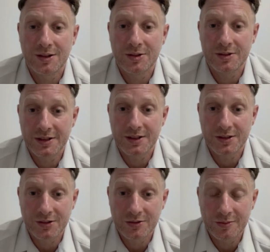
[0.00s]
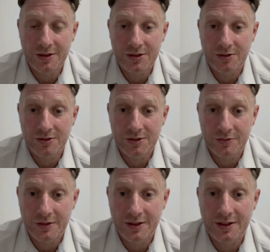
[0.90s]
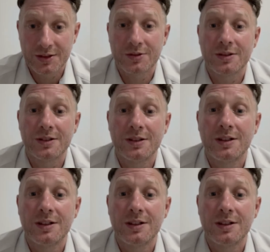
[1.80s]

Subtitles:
who sings 2 of my songs I've written actually.